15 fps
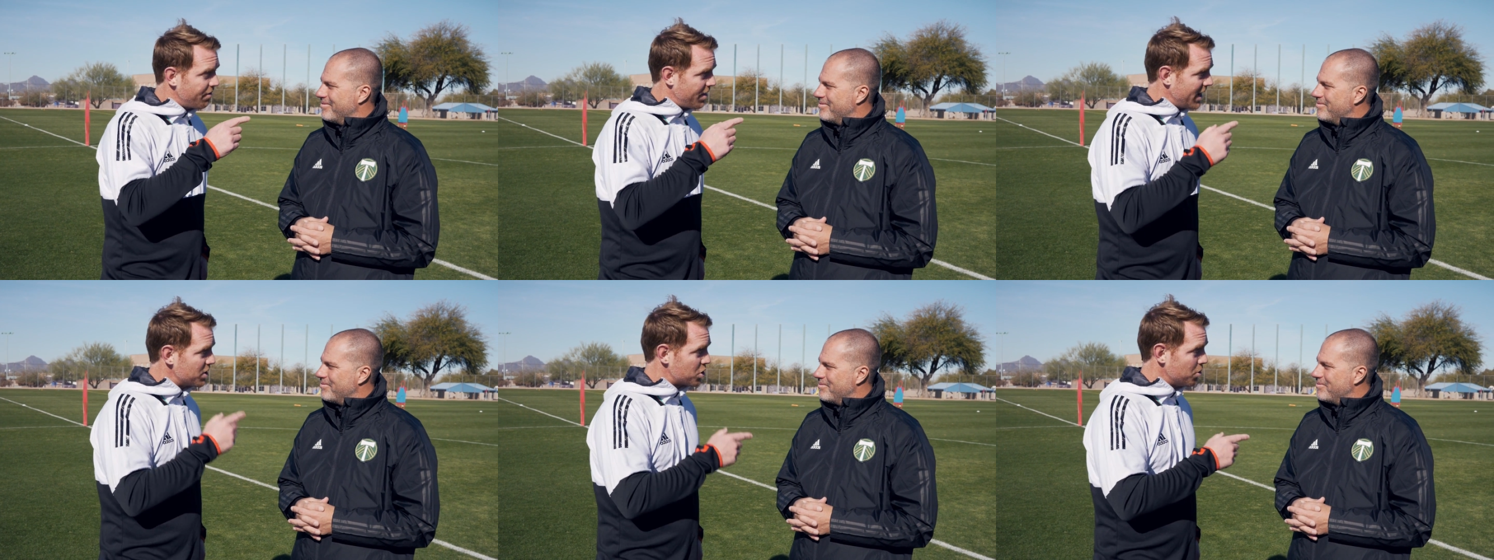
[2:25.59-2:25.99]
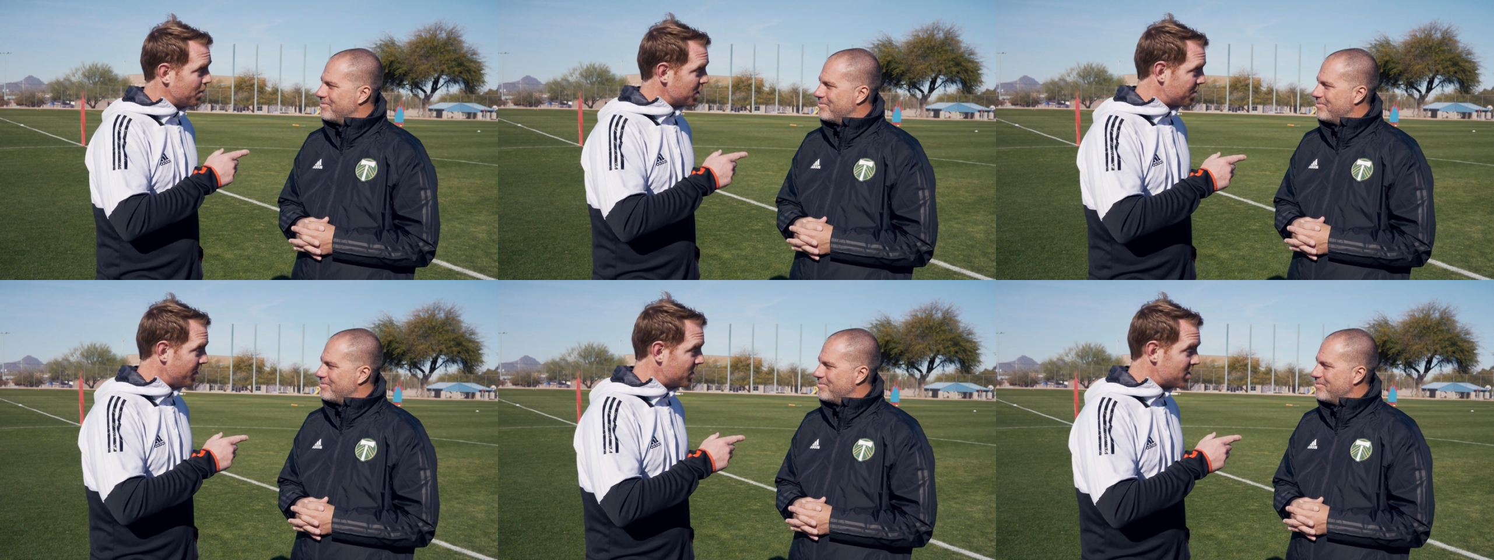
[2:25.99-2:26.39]
Speaker 1: Thanks so
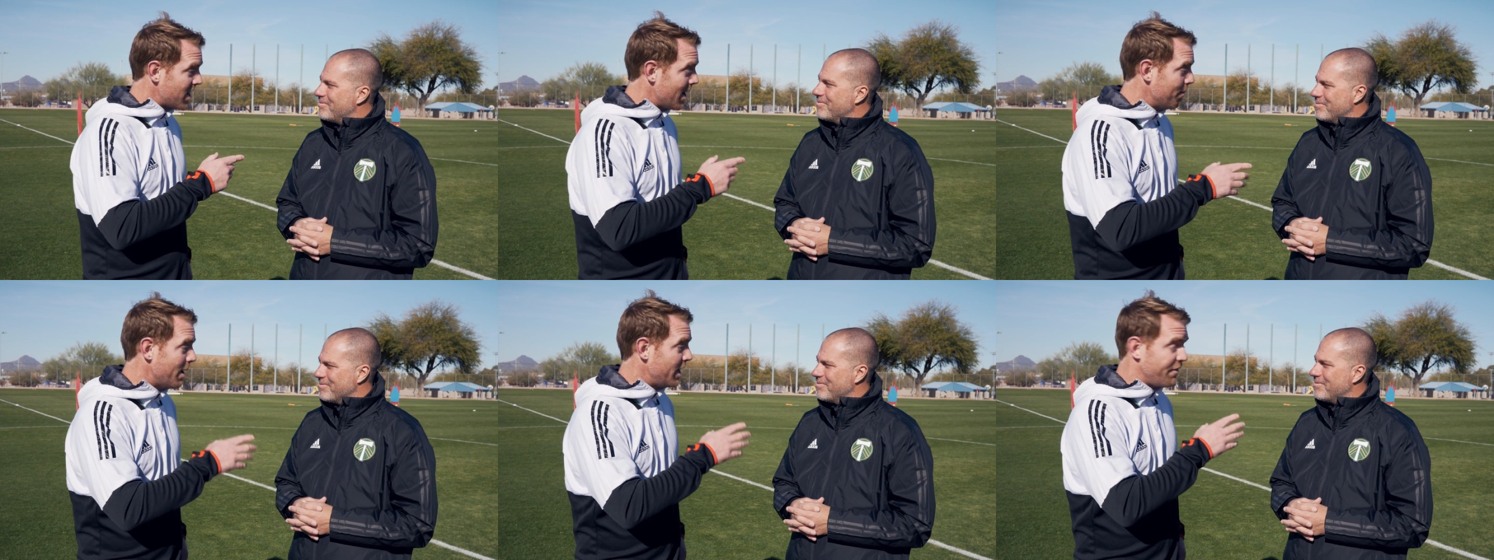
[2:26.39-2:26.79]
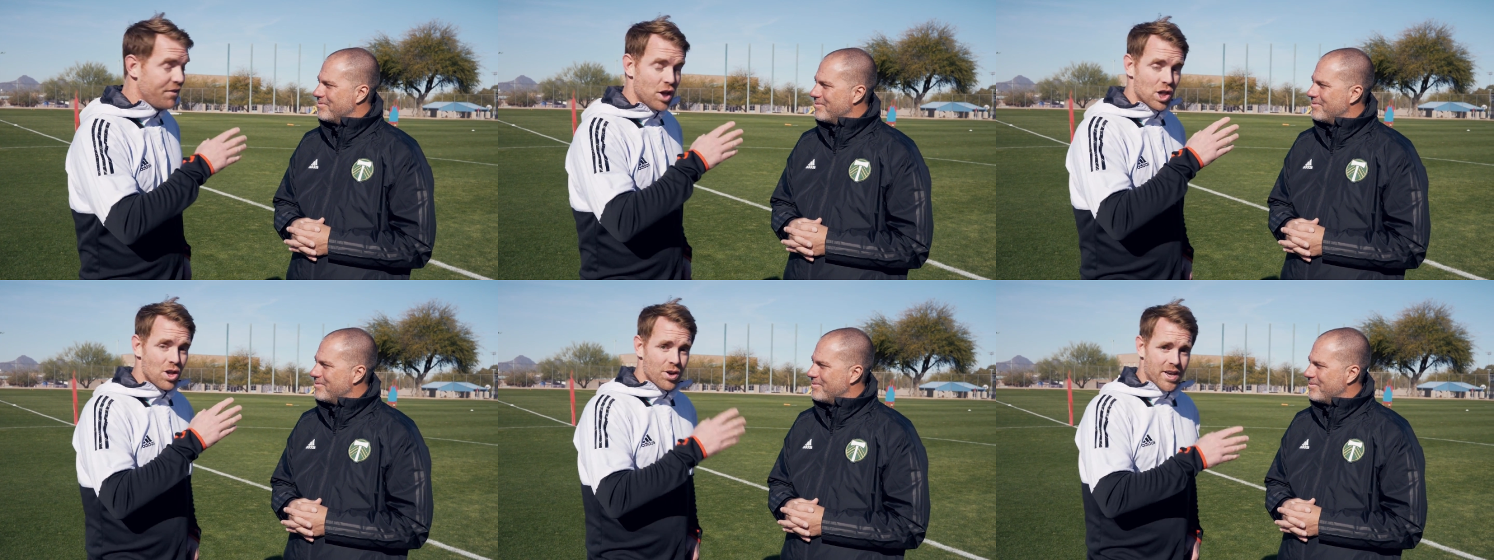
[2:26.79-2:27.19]
much for your time. And if
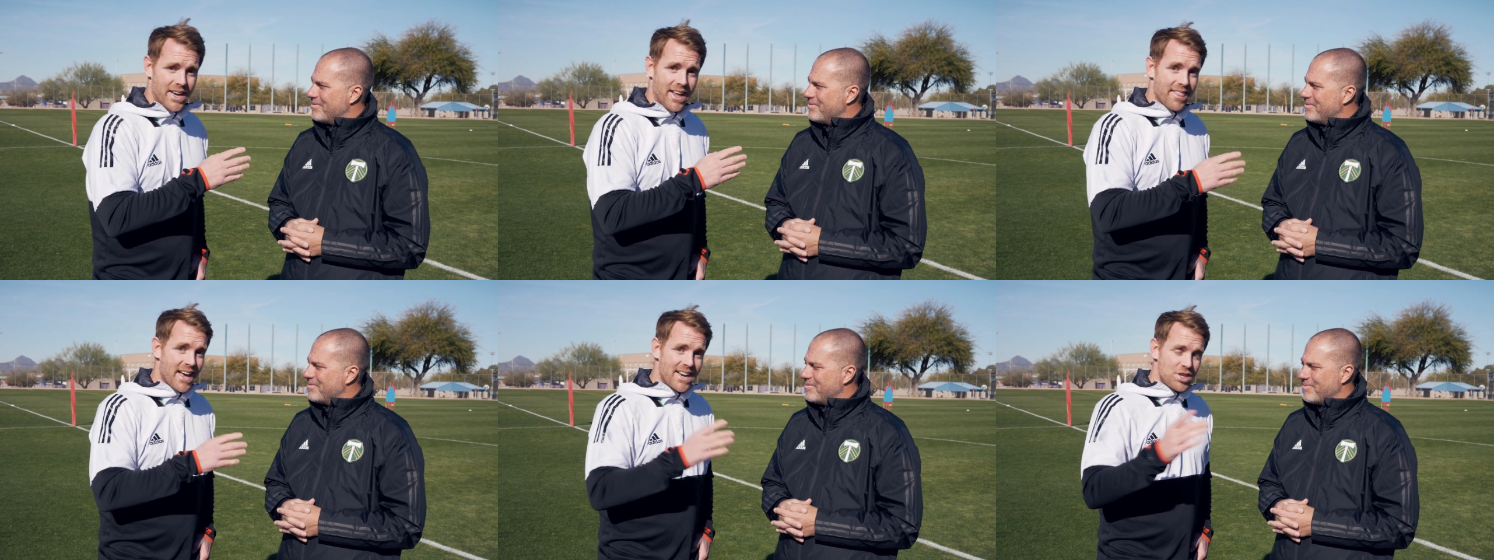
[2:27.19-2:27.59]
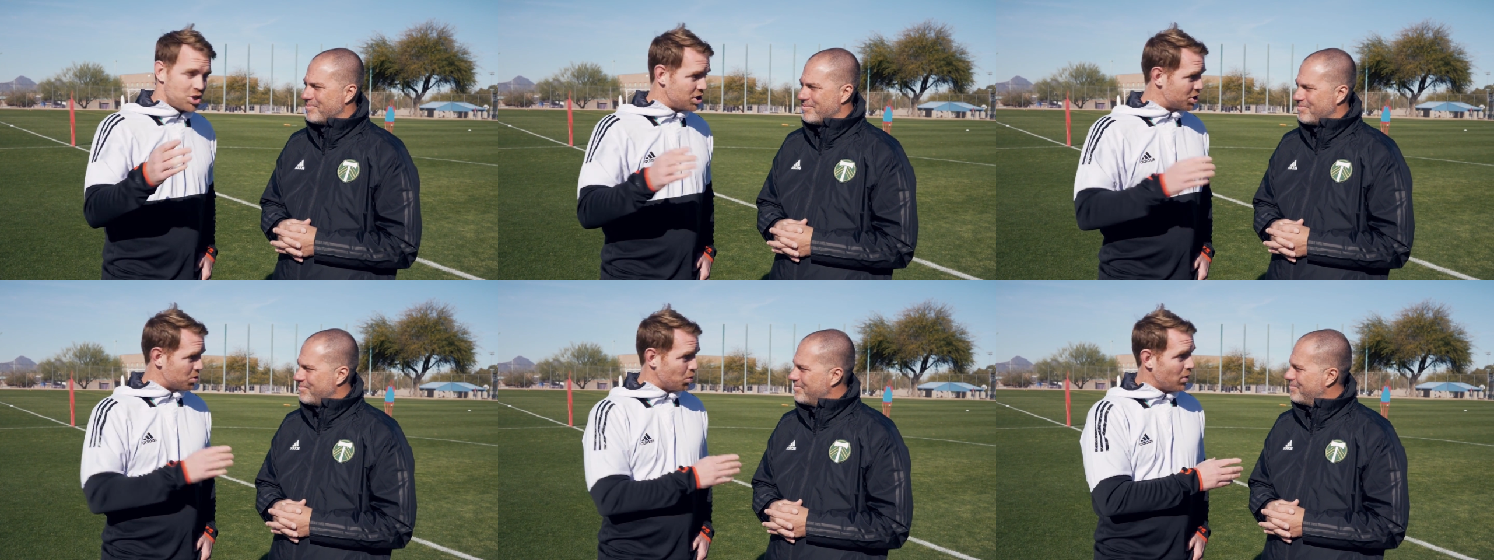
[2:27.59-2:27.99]
you look at it, that is
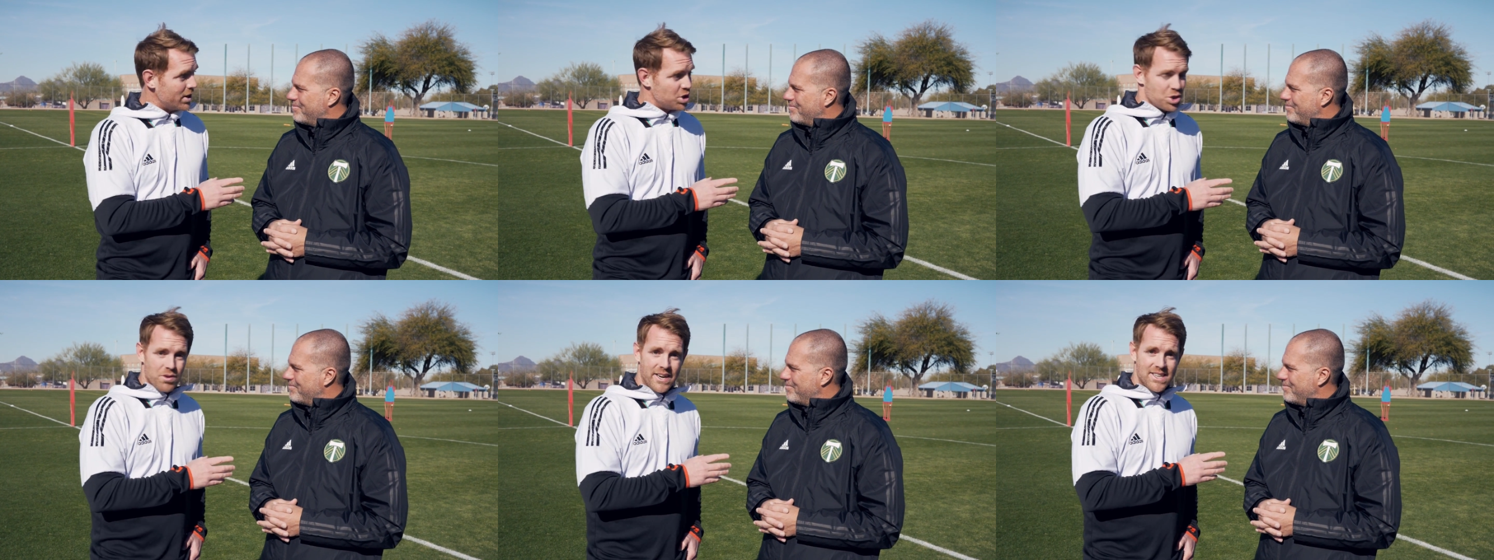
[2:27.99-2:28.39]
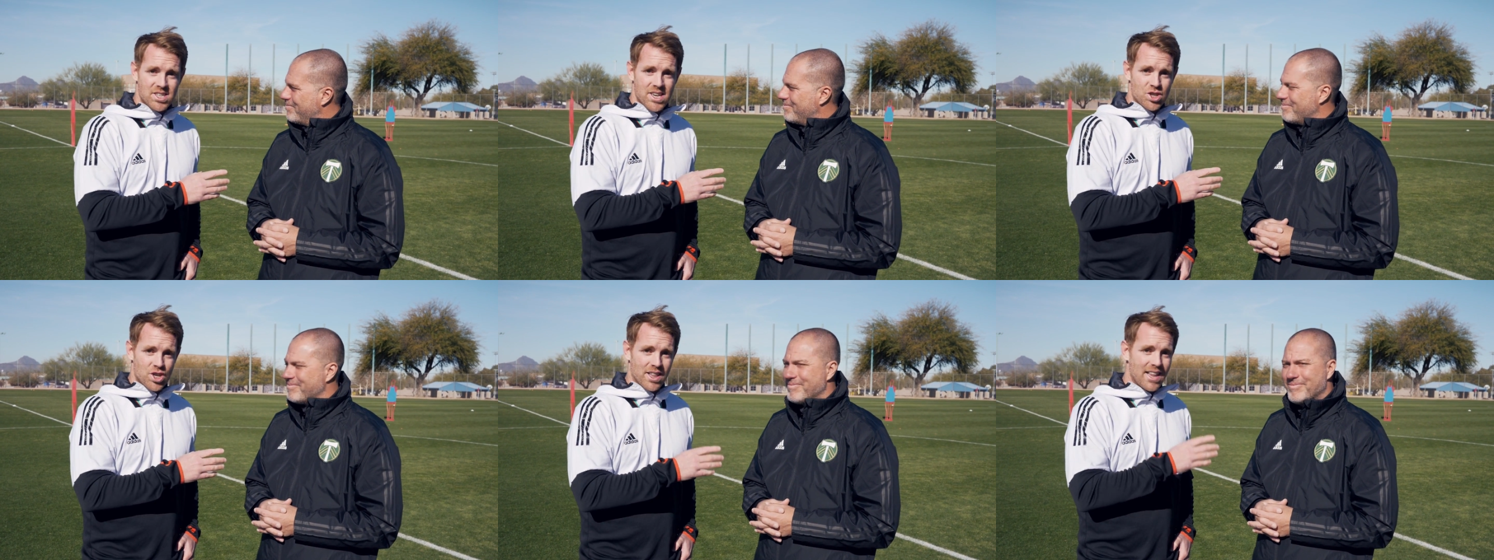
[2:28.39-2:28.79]
just one training
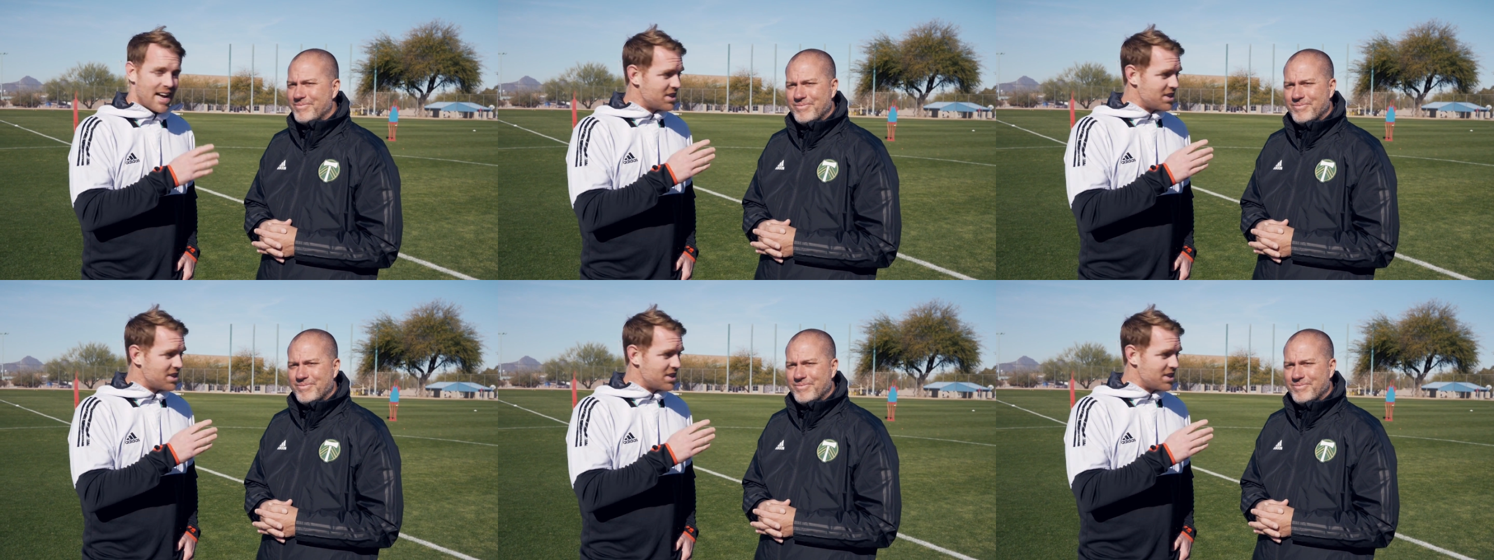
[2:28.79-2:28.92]
session.